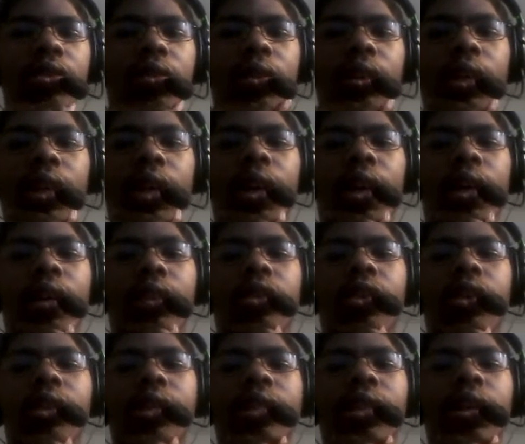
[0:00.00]
yeah, you
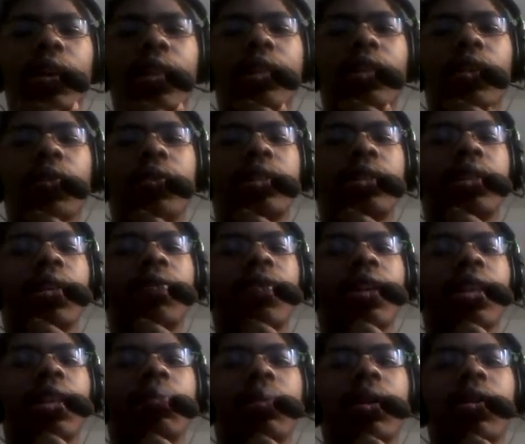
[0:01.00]
could tell that there was a
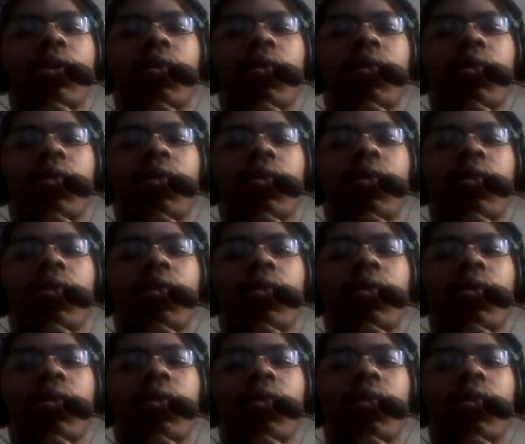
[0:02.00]
developing